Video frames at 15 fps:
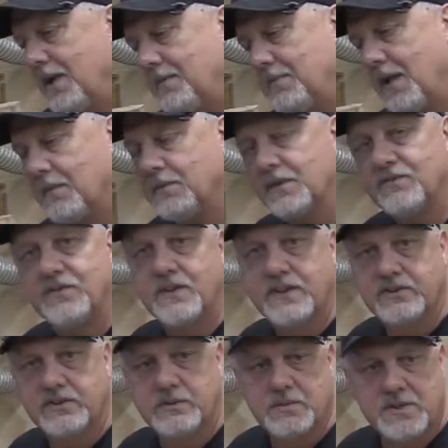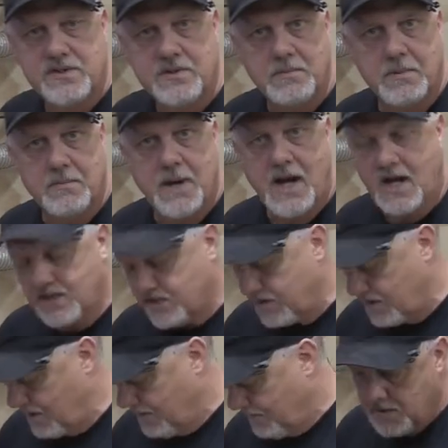be able to fix it with some
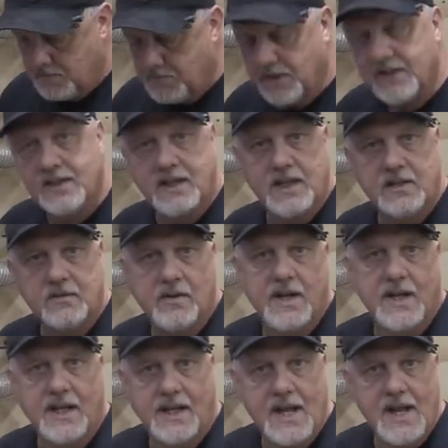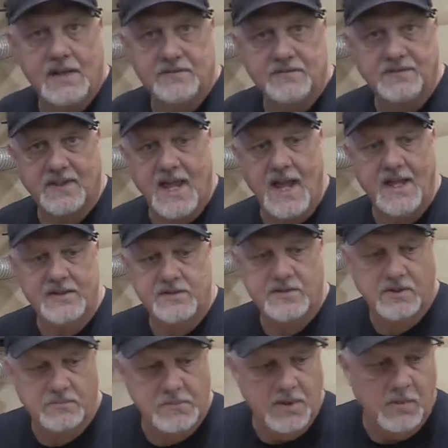epoxy. But at any rate, I got it flat. It
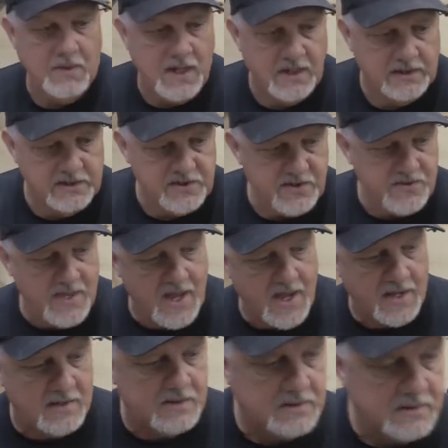took me a while to do that.